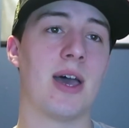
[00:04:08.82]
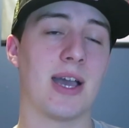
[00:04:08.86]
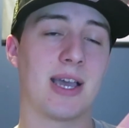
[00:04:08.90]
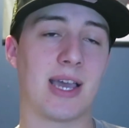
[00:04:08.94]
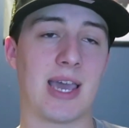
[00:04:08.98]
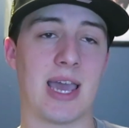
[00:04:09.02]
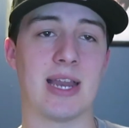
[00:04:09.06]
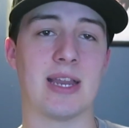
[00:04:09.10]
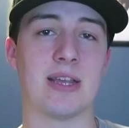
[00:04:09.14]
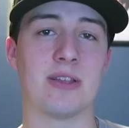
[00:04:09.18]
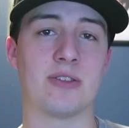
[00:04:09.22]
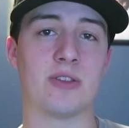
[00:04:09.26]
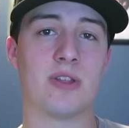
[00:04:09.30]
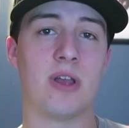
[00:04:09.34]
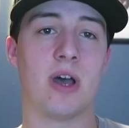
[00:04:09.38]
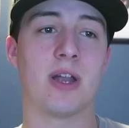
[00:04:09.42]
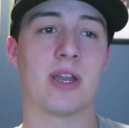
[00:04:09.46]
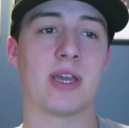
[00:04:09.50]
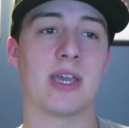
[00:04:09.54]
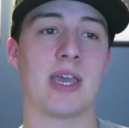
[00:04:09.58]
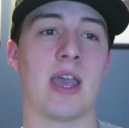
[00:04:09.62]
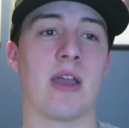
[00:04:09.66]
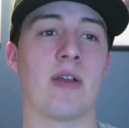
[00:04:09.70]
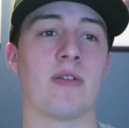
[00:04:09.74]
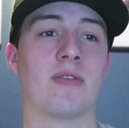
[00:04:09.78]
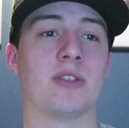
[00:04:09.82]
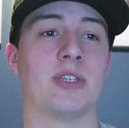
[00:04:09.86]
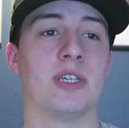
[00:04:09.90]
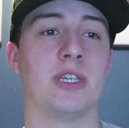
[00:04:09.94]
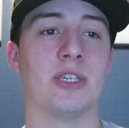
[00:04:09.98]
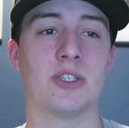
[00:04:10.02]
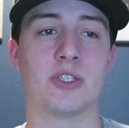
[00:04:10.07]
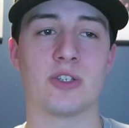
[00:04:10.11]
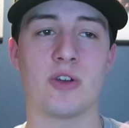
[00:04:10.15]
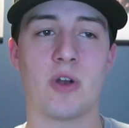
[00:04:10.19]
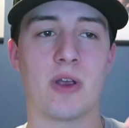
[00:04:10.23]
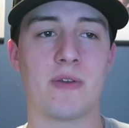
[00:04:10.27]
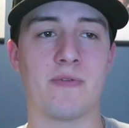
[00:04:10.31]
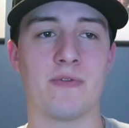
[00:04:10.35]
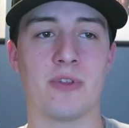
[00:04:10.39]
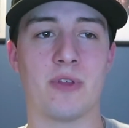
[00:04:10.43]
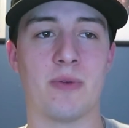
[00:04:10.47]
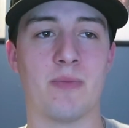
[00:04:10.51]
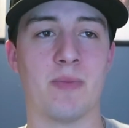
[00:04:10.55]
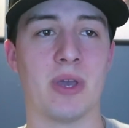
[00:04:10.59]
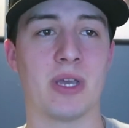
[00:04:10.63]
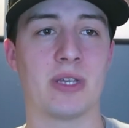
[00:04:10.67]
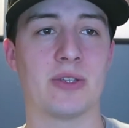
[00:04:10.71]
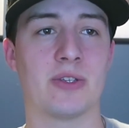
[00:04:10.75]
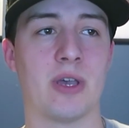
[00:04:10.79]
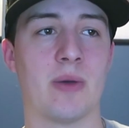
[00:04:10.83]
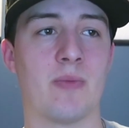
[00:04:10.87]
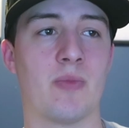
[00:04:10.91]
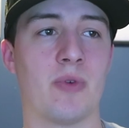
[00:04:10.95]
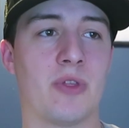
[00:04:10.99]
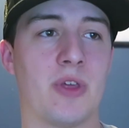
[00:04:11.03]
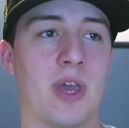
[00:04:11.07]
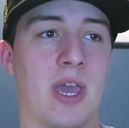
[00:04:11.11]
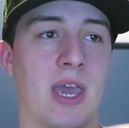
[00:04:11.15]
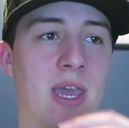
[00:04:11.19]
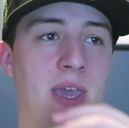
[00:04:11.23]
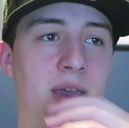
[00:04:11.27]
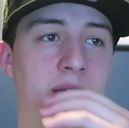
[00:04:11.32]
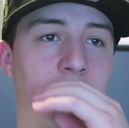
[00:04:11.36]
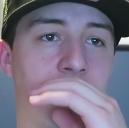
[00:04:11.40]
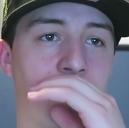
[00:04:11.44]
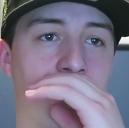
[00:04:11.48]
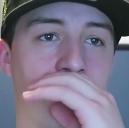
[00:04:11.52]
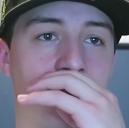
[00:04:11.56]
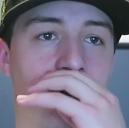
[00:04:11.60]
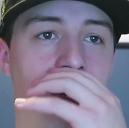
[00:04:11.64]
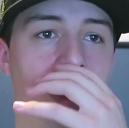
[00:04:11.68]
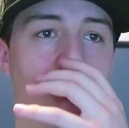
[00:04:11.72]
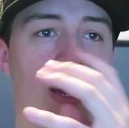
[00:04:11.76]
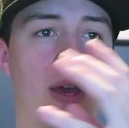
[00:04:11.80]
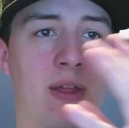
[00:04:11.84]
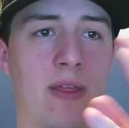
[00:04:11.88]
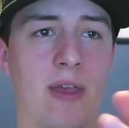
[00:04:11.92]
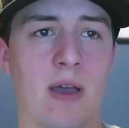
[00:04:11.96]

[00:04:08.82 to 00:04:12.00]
Again, it's not a guarantee. Sorry for the mix-up with AAV.